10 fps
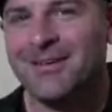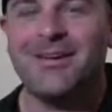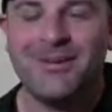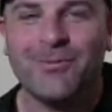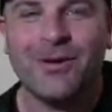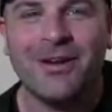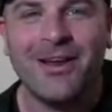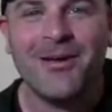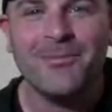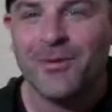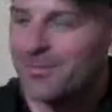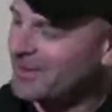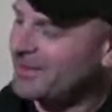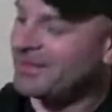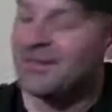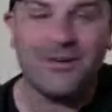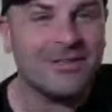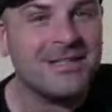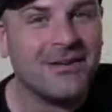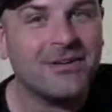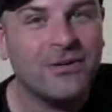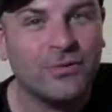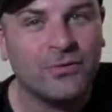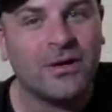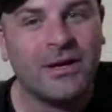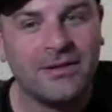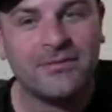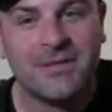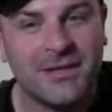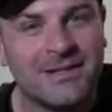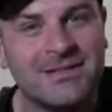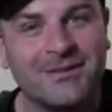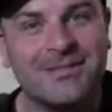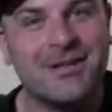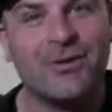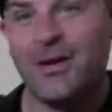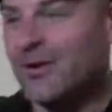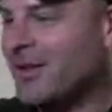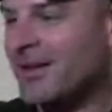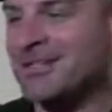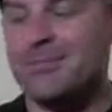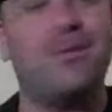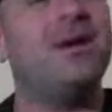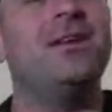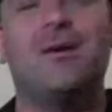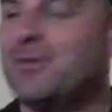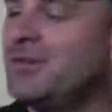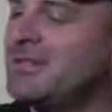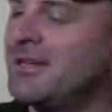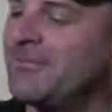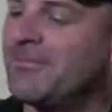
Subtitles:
you'd want to learn more, but you know, it sounded cool, right? That was a nice little solo that I just made up using